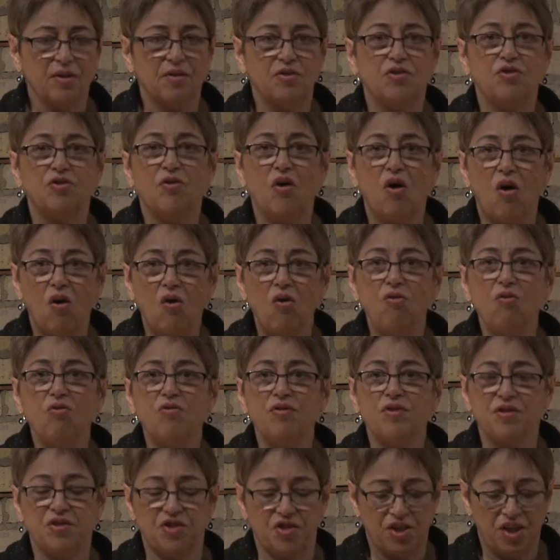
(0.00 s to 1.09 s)
to hold
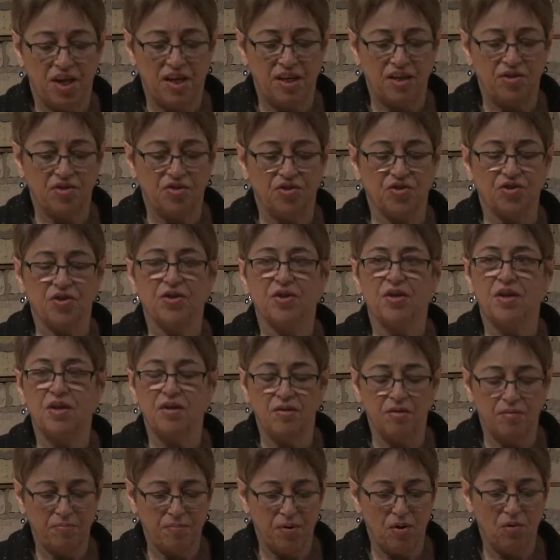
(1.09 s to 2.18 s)
the change in
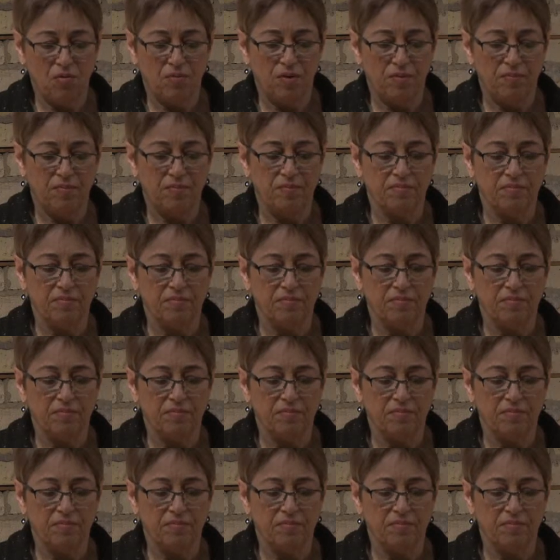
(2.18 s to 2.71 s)
the poem,